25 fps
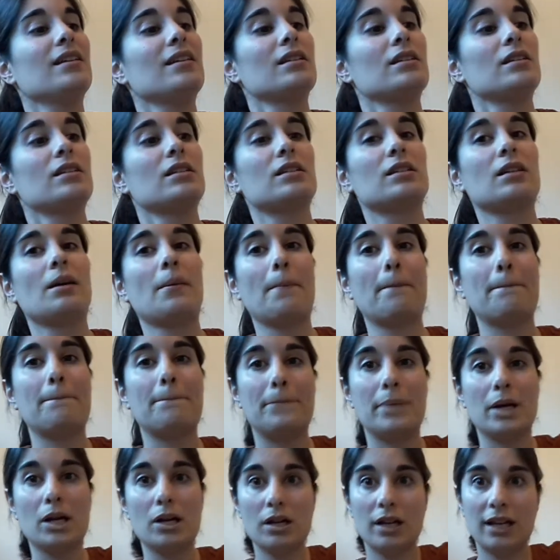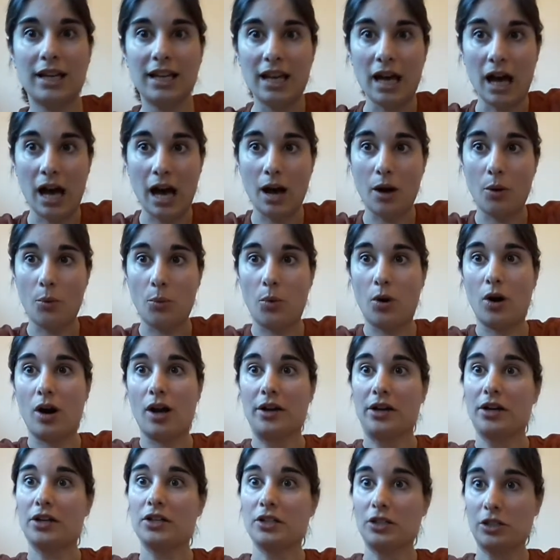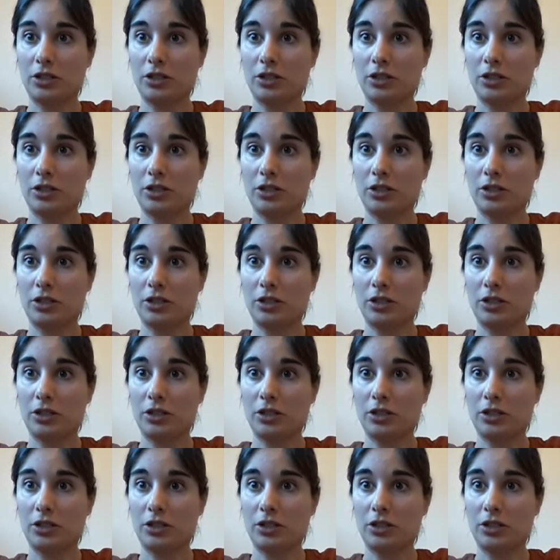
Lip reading: some burning hot water,